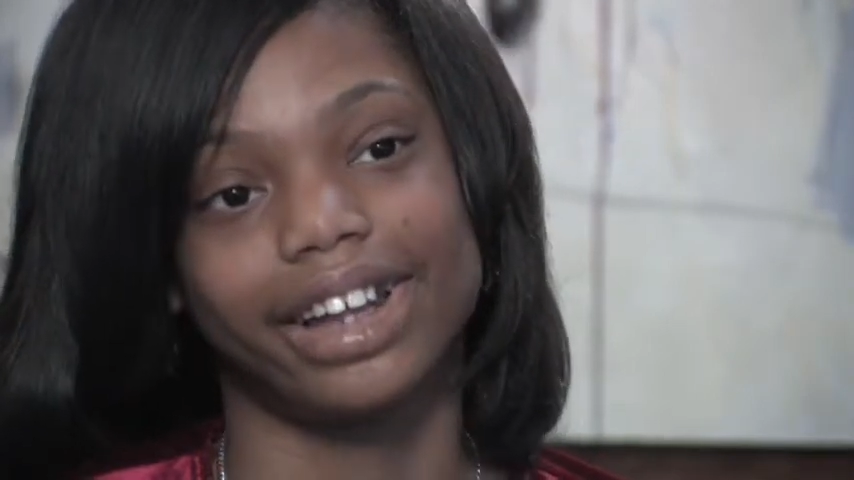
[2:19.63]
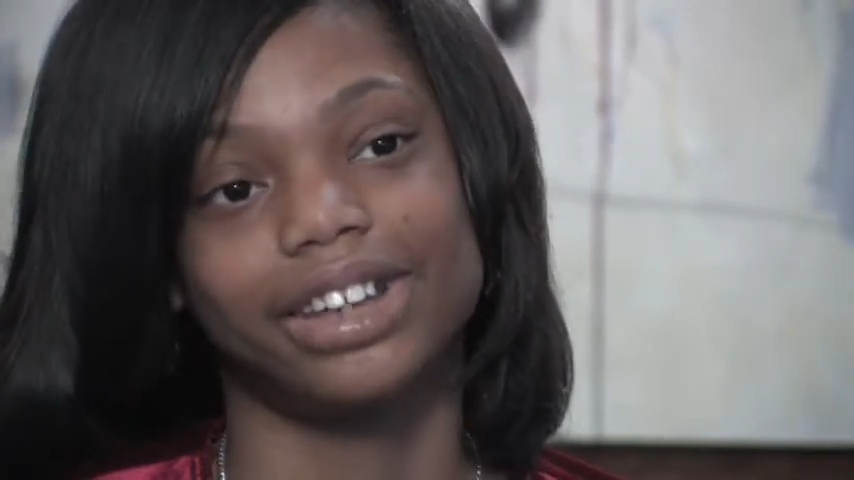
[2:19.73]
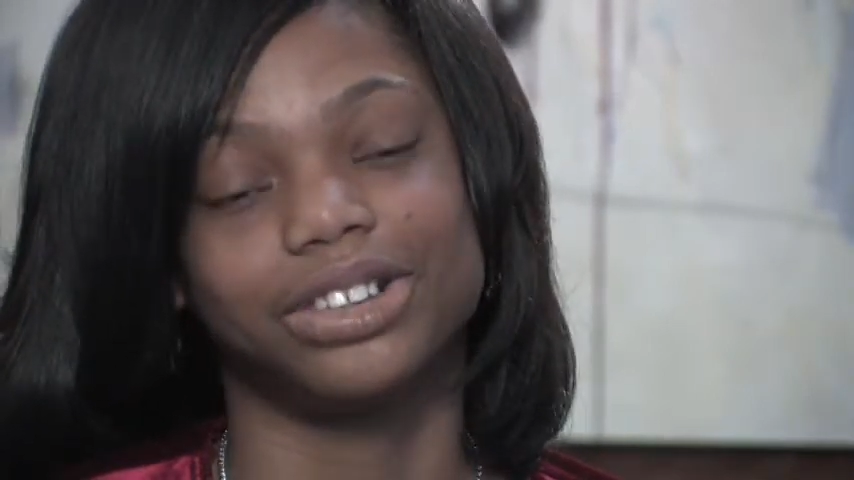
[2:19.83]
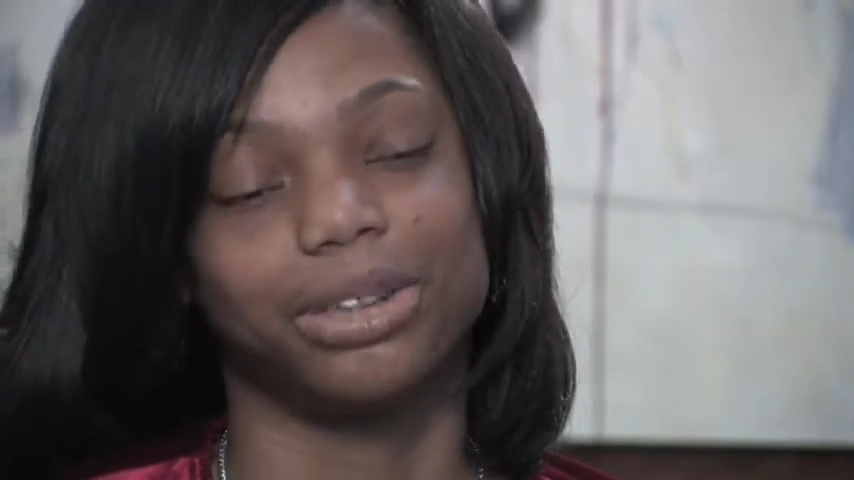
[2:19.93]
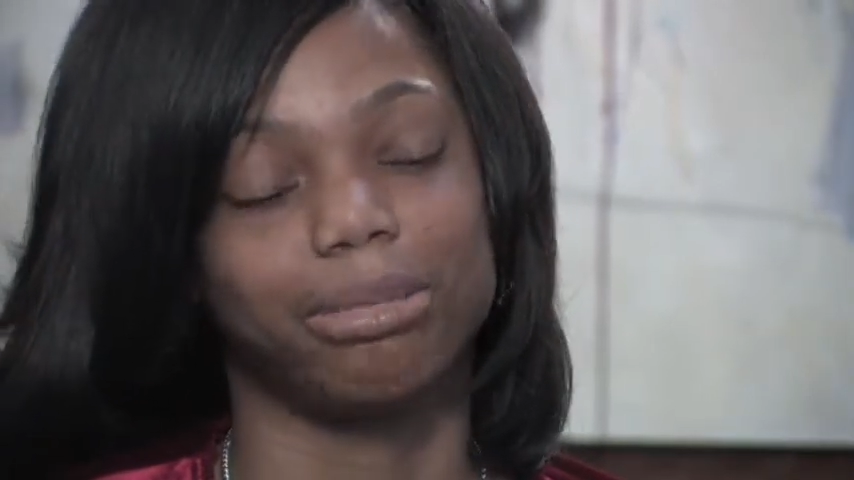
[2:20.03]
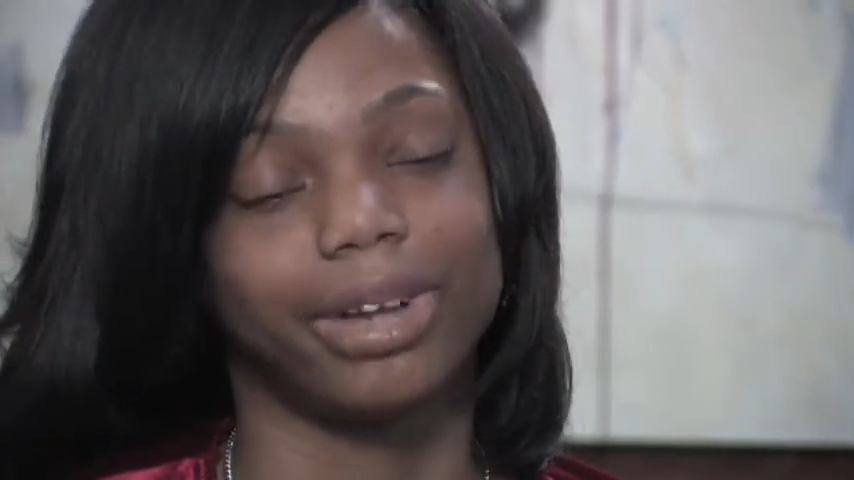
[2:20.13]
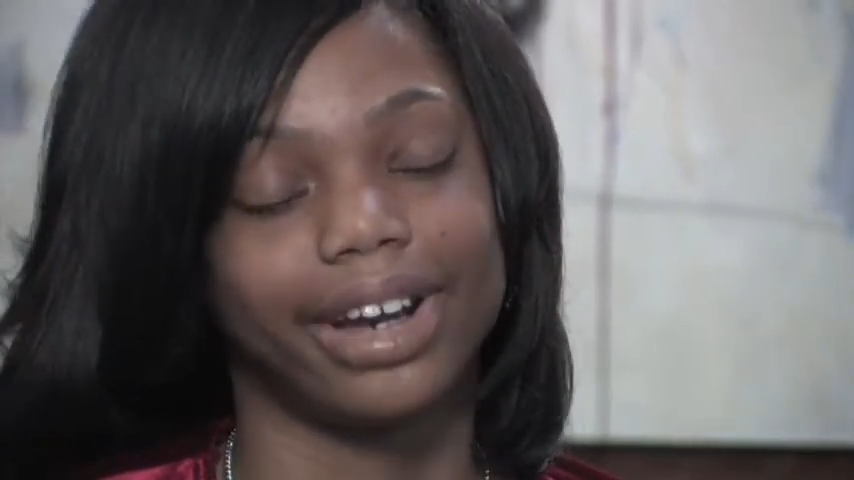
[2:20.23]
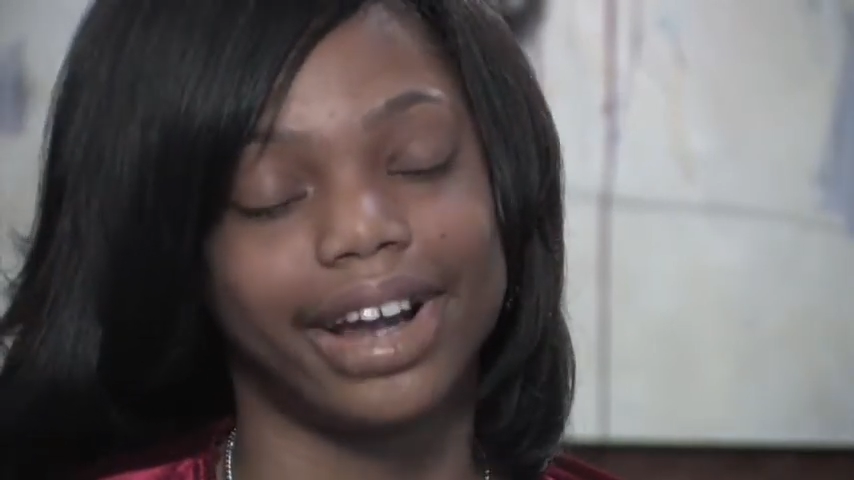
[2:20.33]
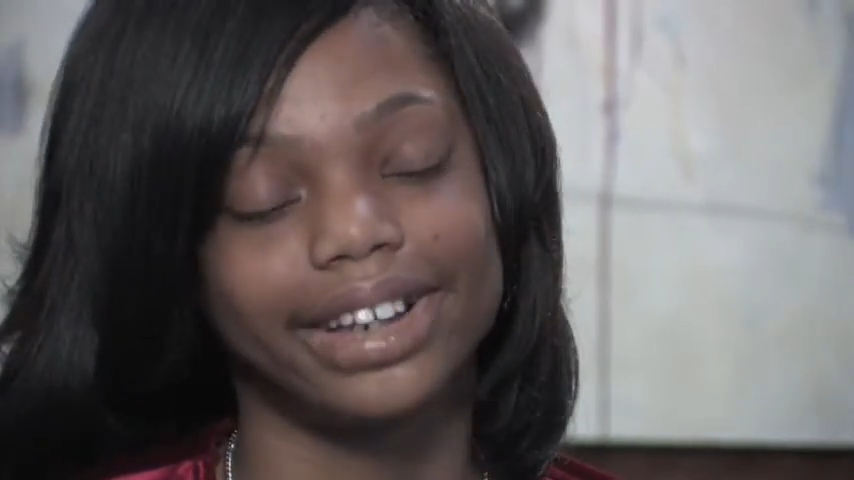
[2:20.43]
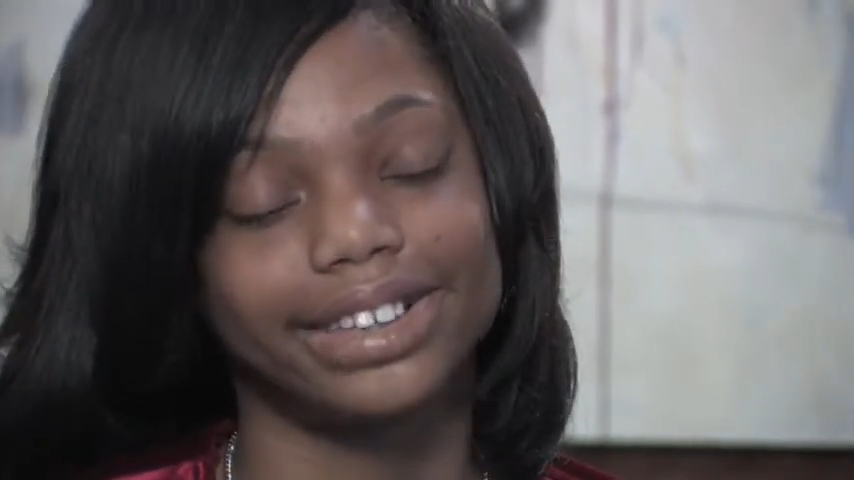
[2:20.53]
They treat me
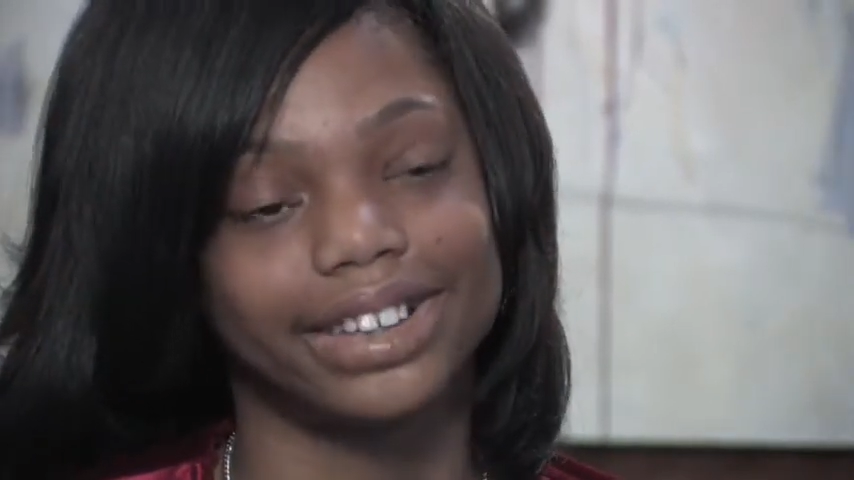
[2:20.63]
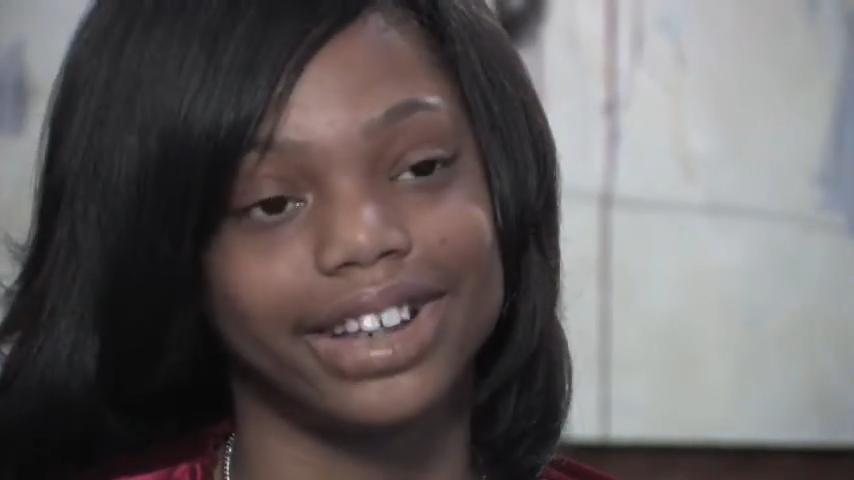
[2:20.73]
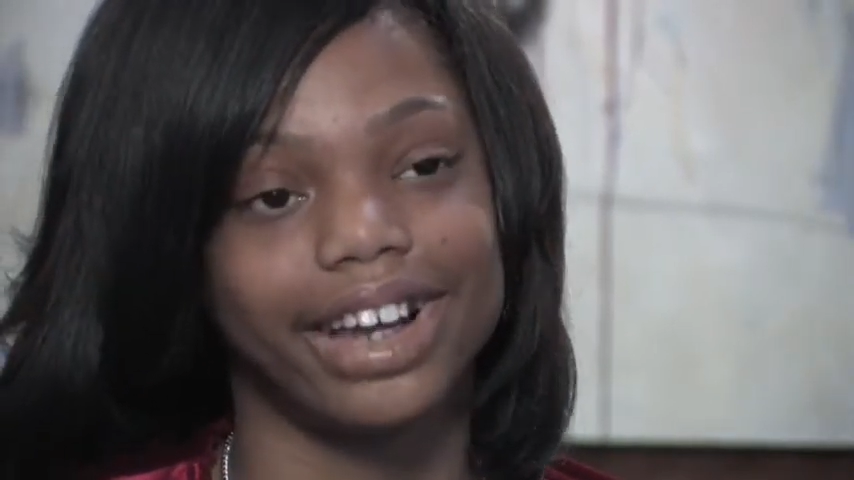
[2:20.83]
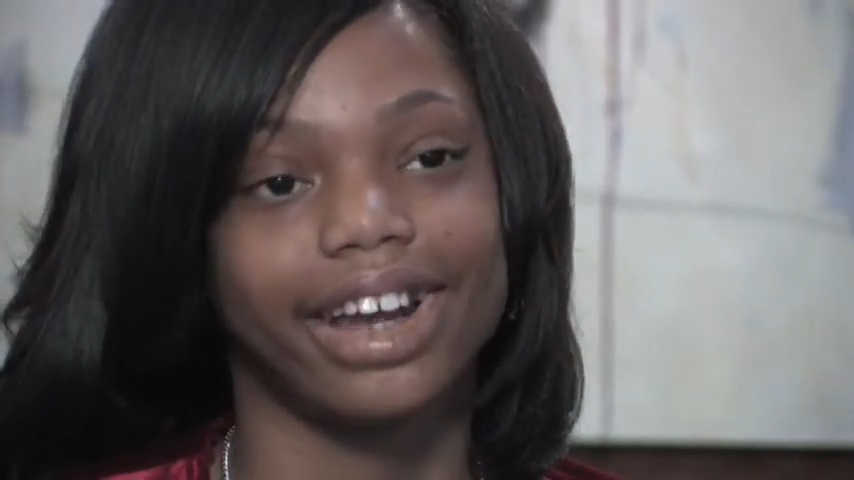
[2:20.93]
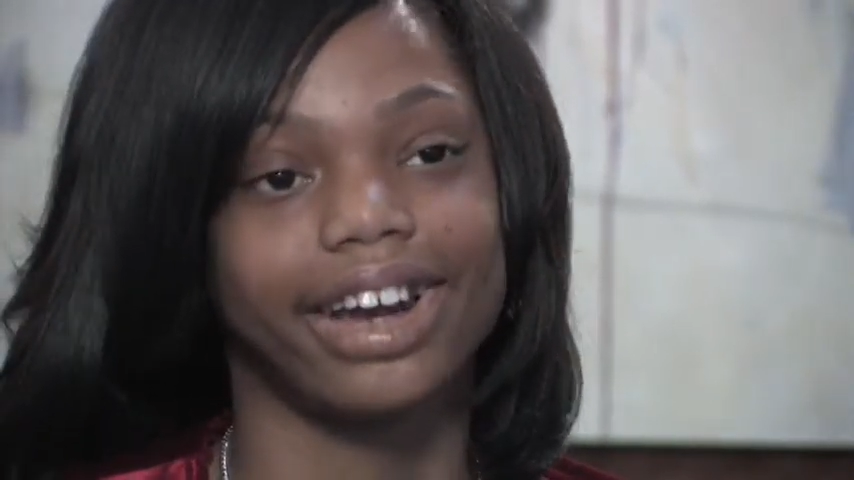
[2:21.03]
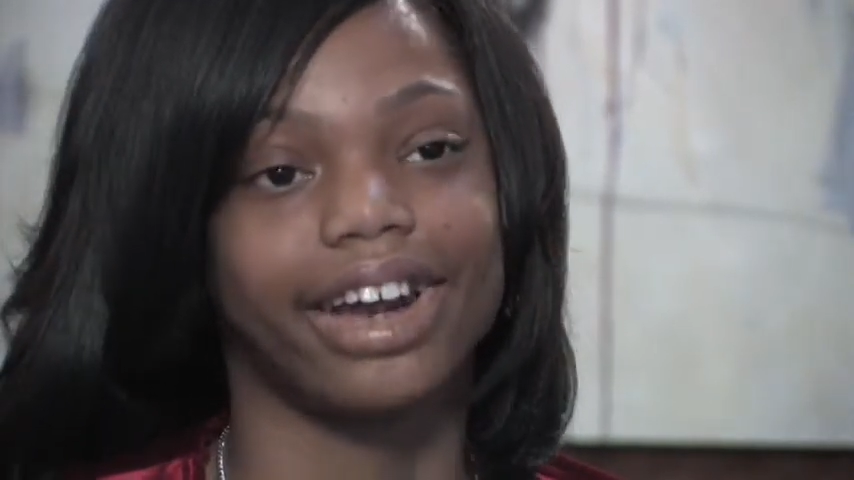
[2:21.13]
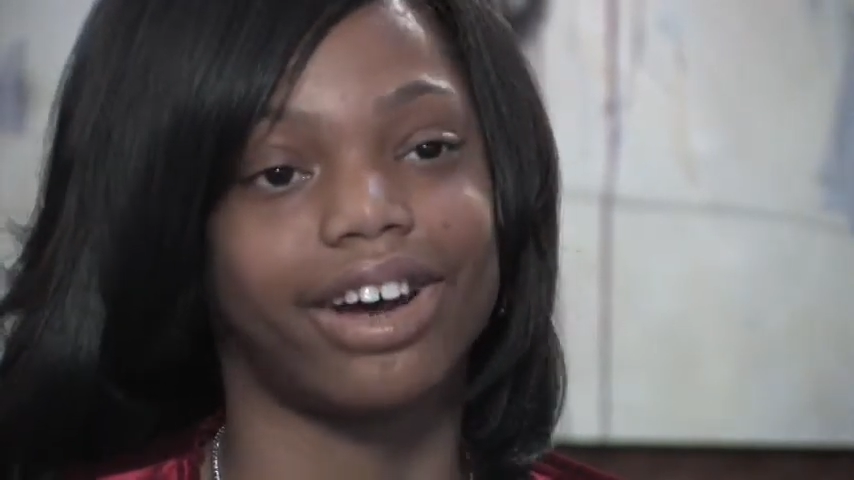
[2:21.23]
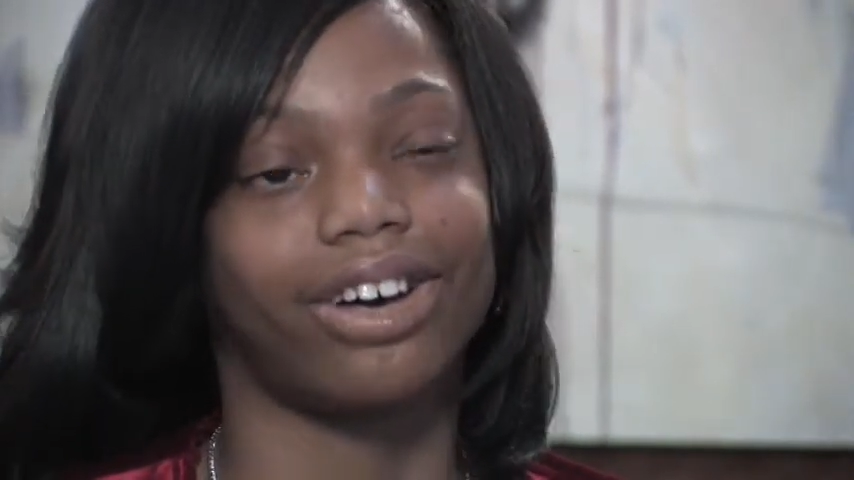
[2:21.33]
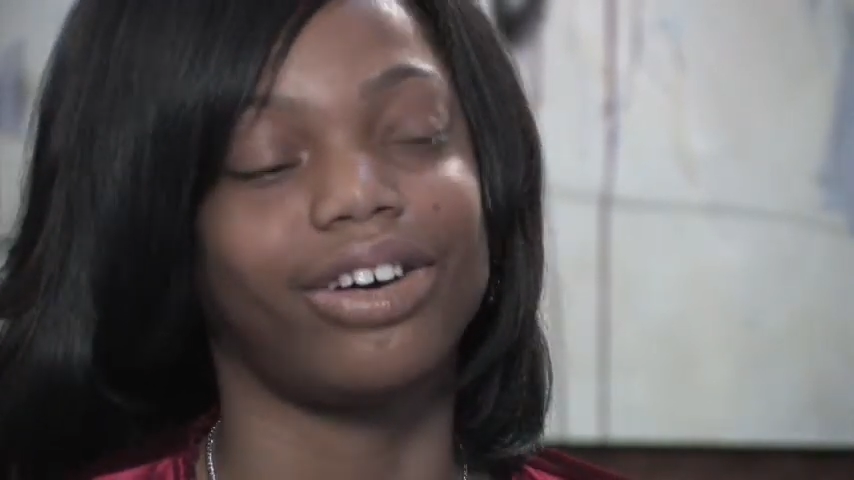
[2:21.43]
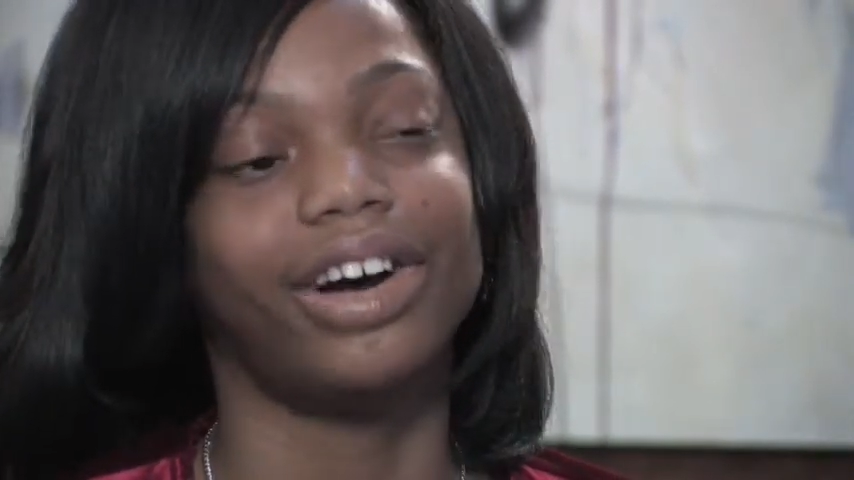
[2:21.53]
nicely, and now